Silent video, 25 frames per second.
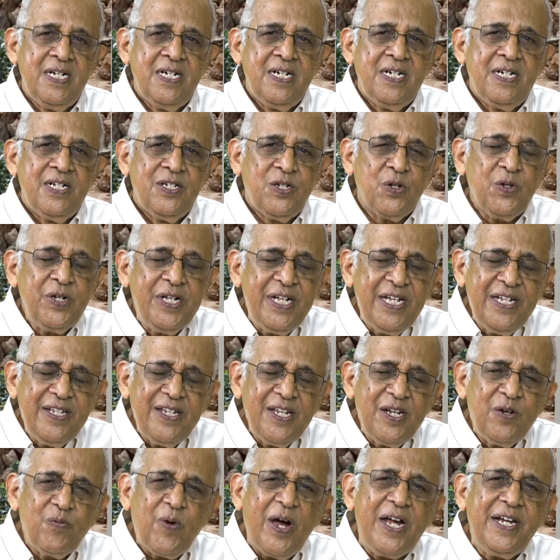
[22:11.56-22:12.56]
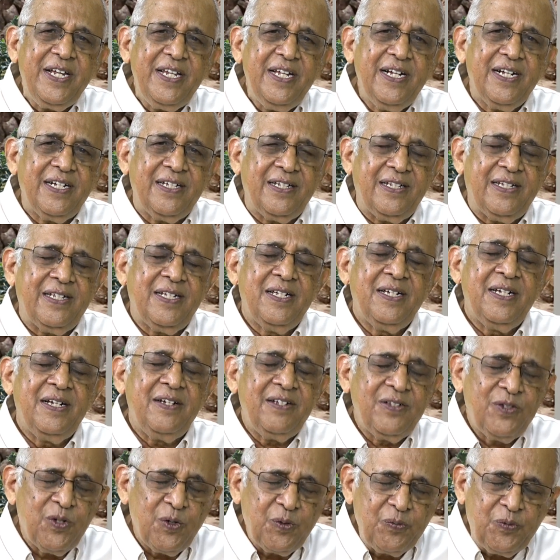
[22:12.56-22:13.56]
So He is inviting us.
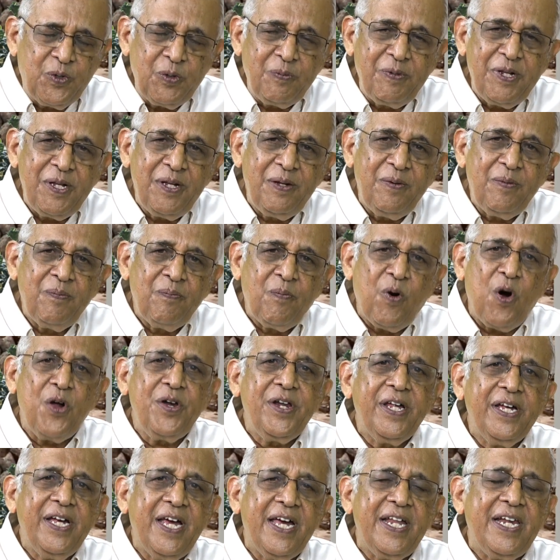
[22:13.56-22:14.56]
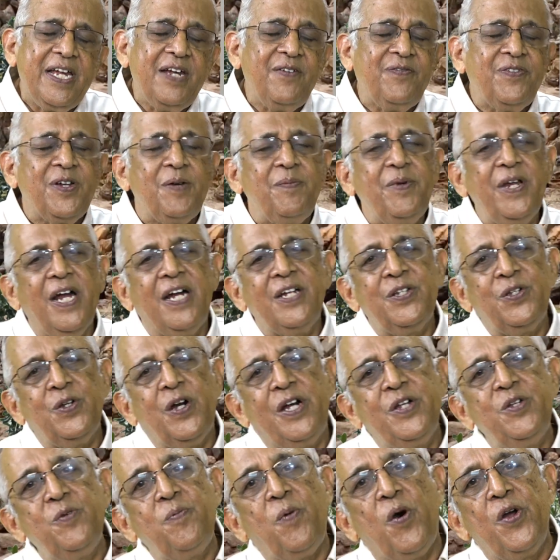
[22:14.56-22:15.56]
So to be born again, if somebody asks you, are
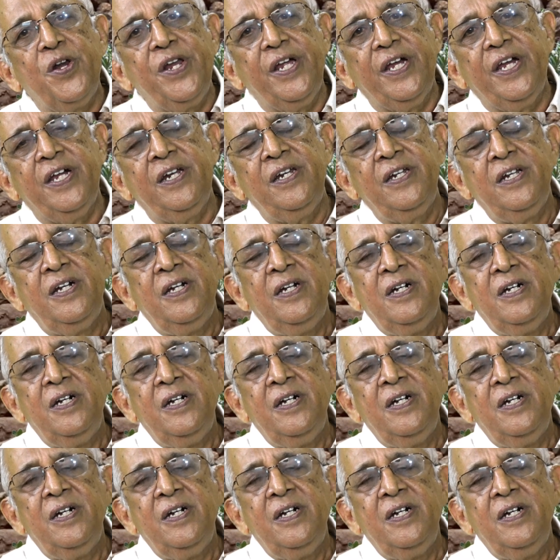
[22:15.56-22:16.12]
you born again?